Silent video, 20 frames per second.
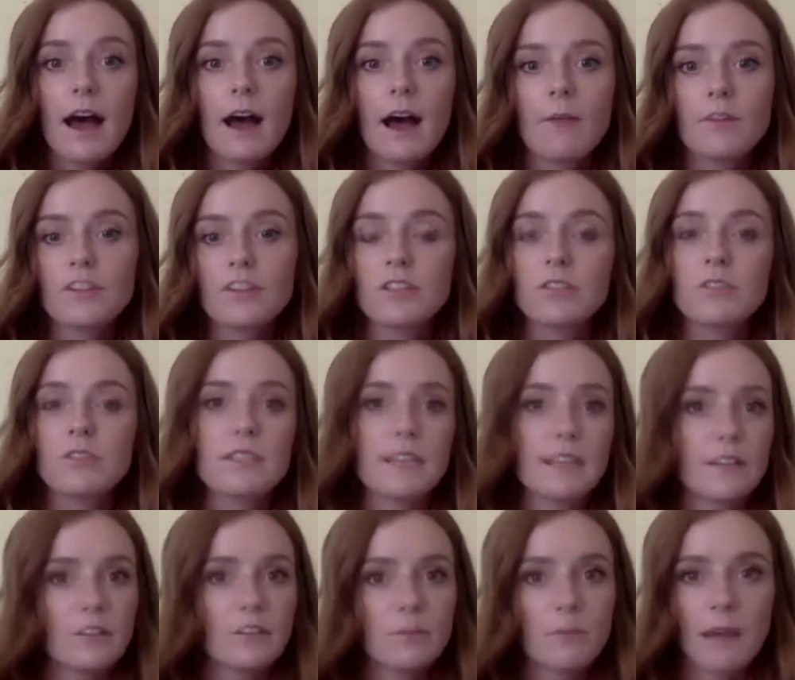there's no
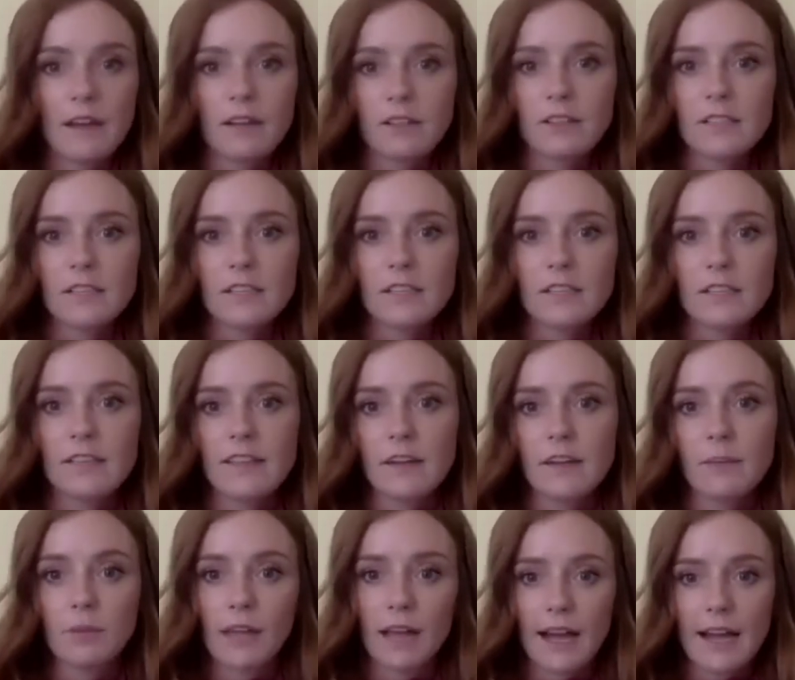standard penalty that
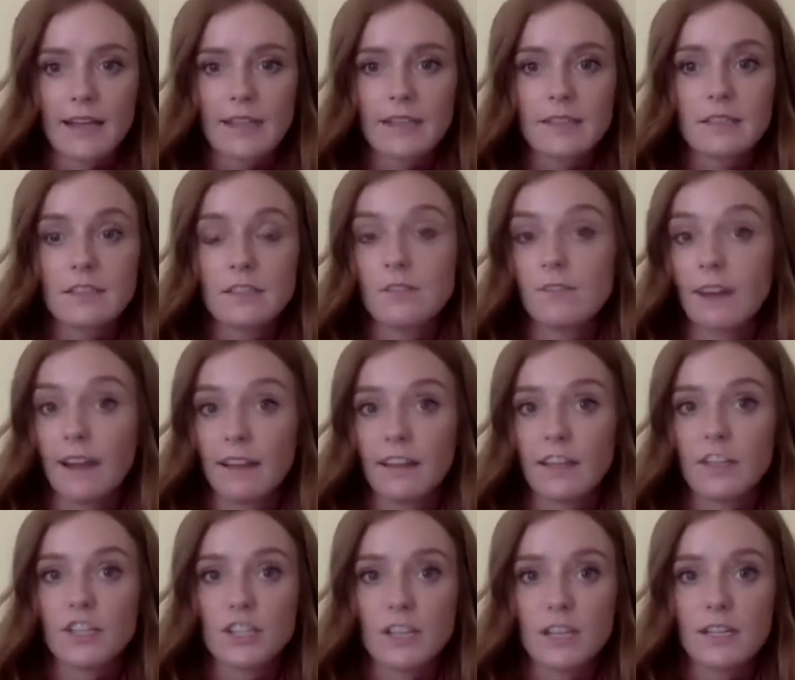applies to
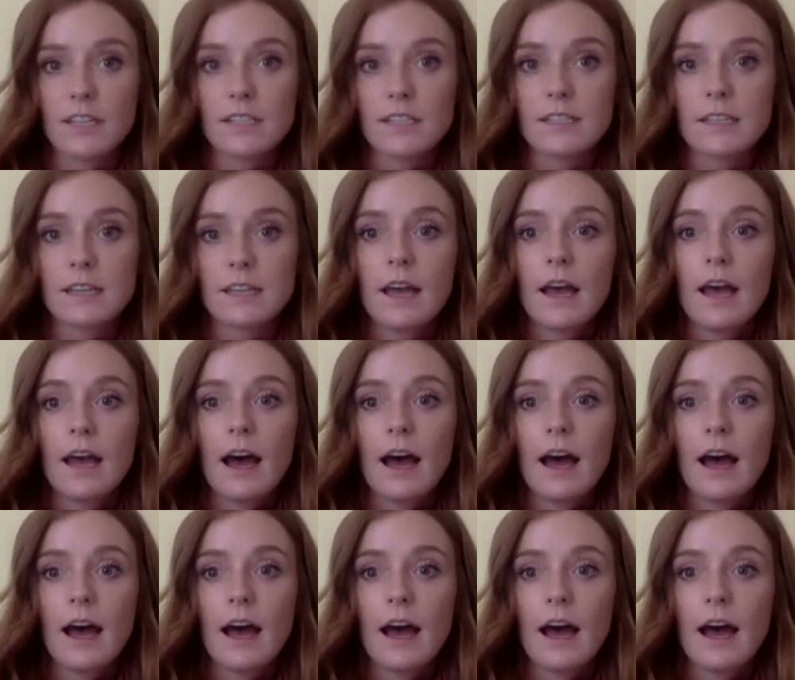violations.